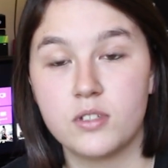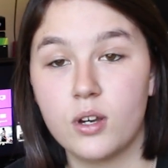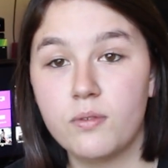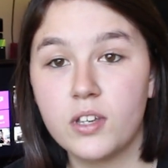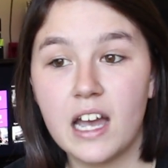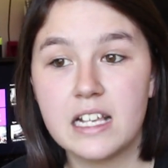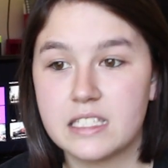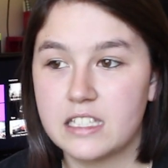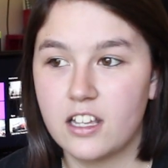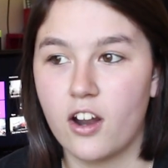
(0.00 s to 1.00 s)
So if you
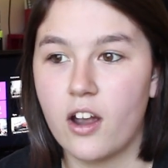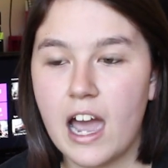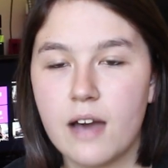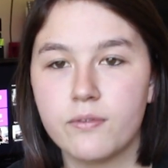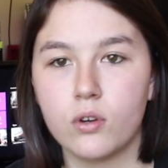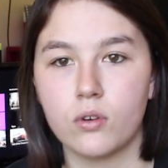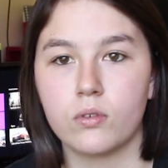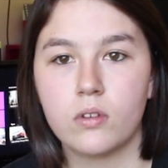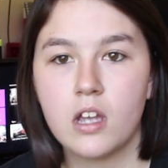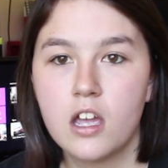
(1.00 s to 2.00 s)
guys, you know, have
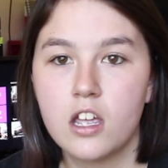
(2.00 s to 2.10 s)
your